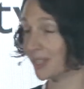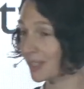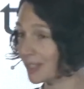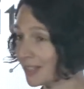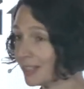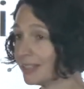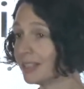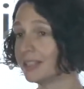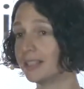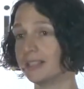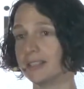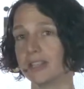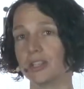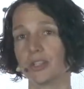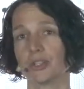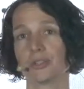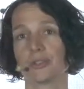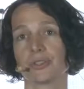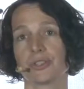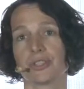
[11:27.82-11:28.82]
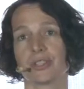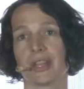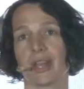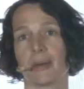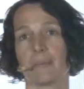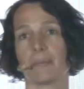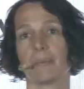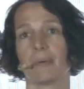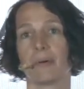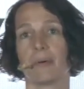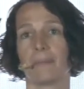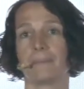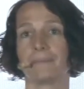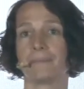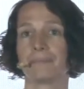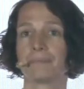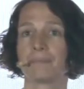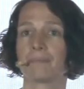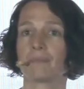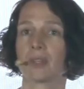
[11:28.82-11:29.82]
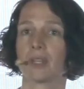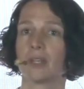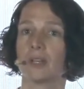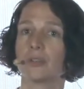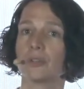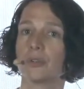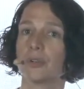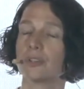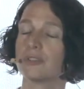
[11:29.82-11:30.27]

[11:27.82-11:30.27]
still an initial step to